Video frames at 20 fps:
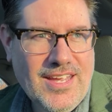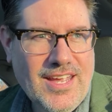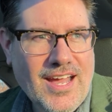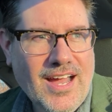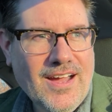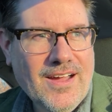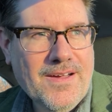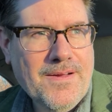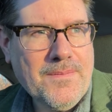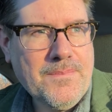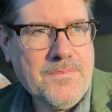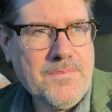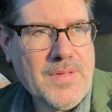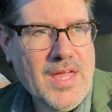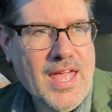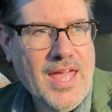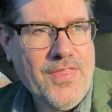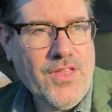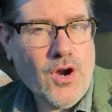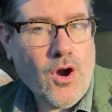and
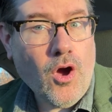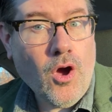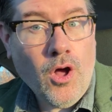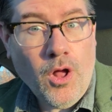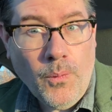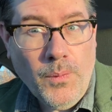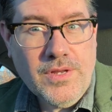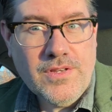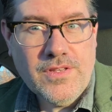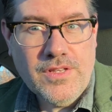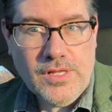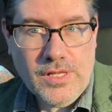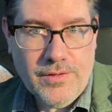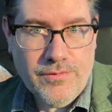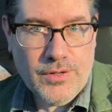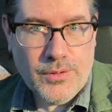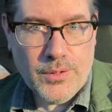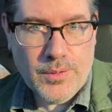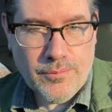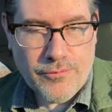they're always in the
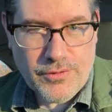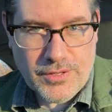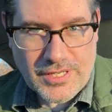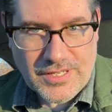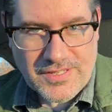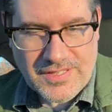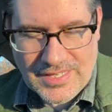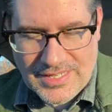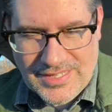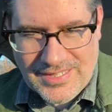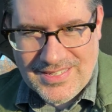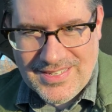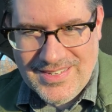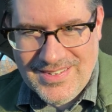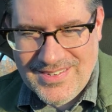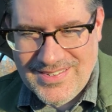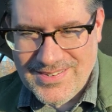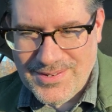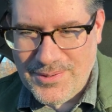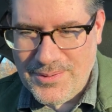living room for these things.
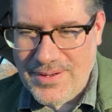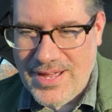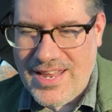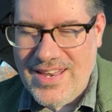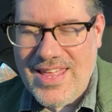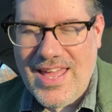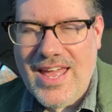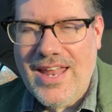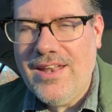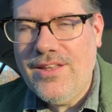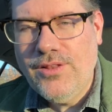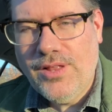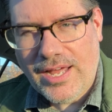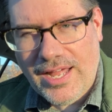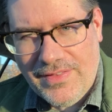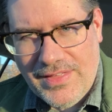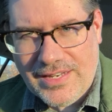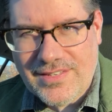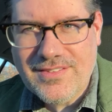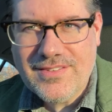So, and
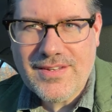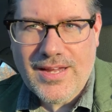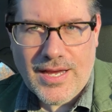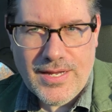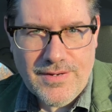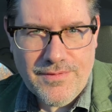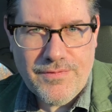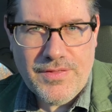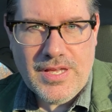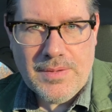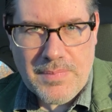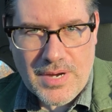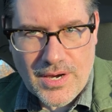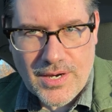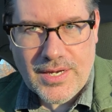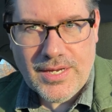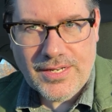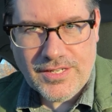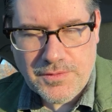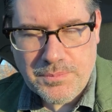look, that's kind of the
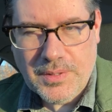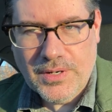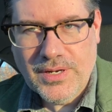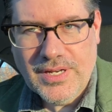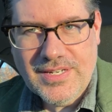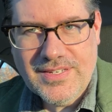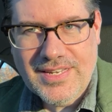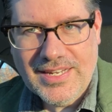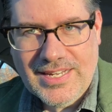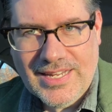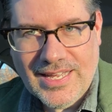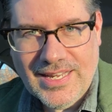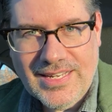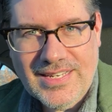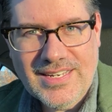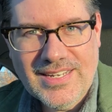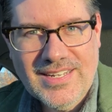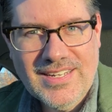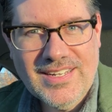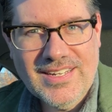American experience. I get
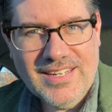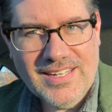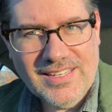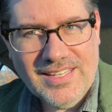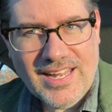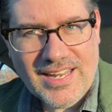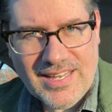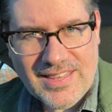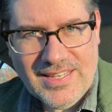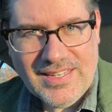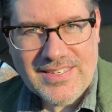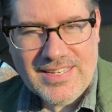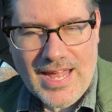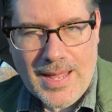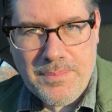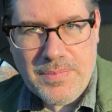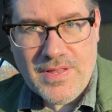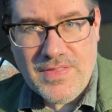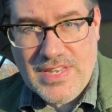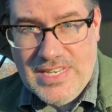it. A lot of things
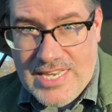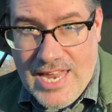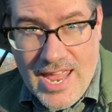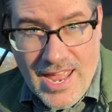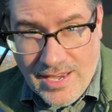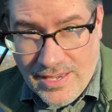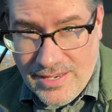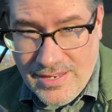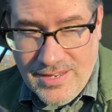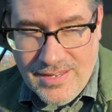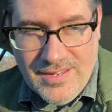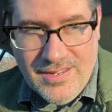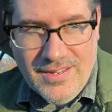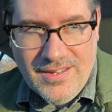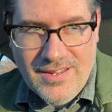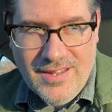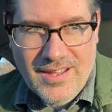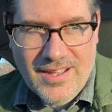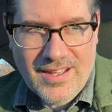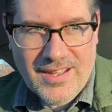happen in the den,
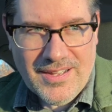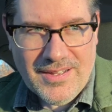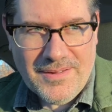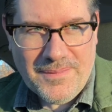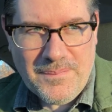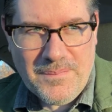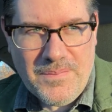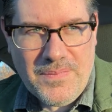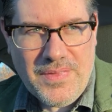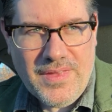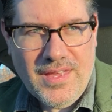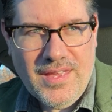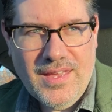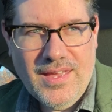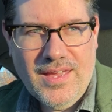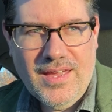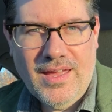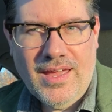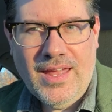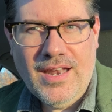
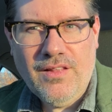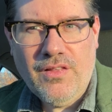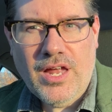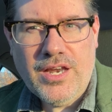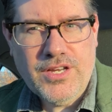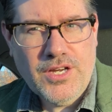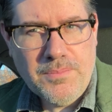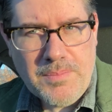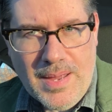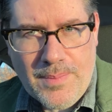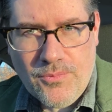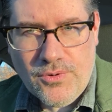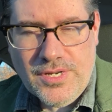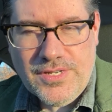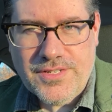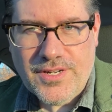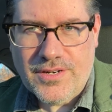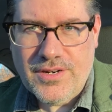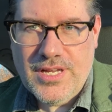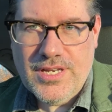and a lot of your
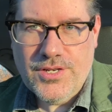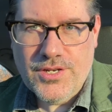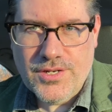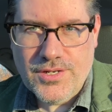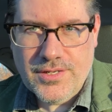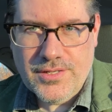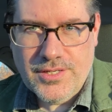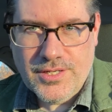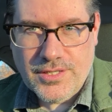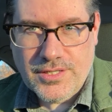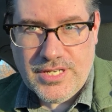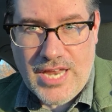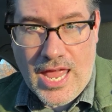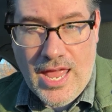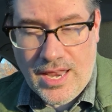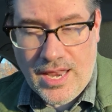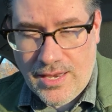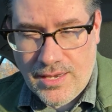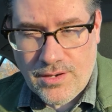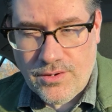memories are in your
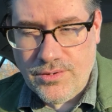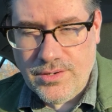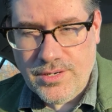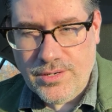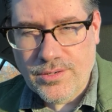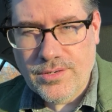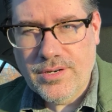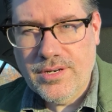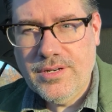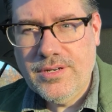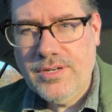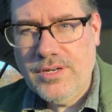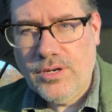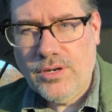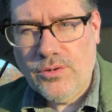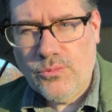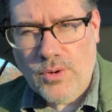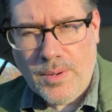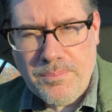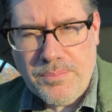den or your
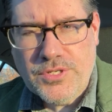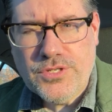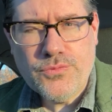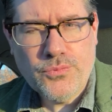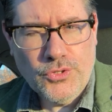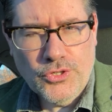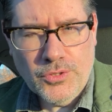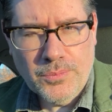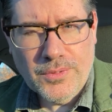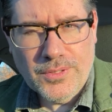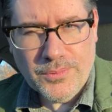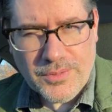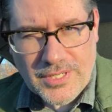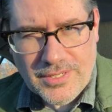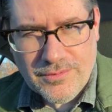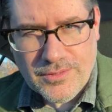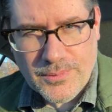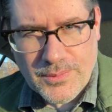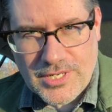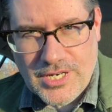rumpus room or
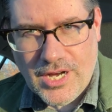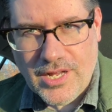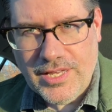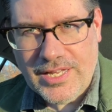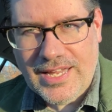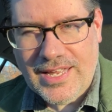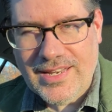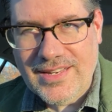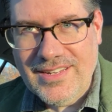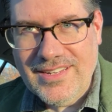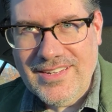whatever we're calling it.